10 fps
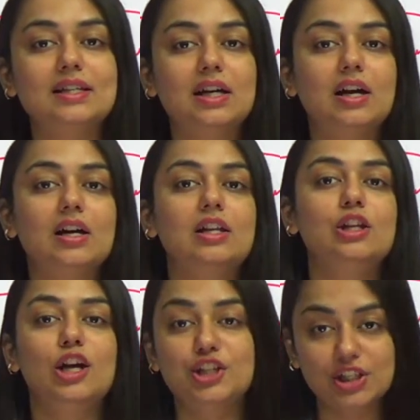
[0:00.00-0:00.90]
a
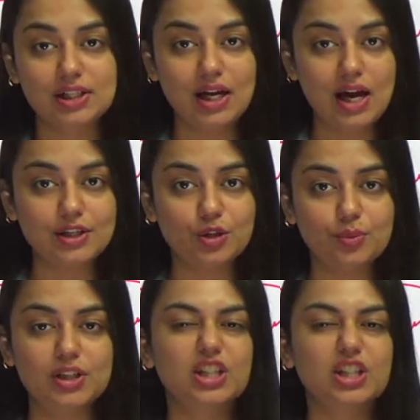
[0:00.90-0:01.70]
logical argument,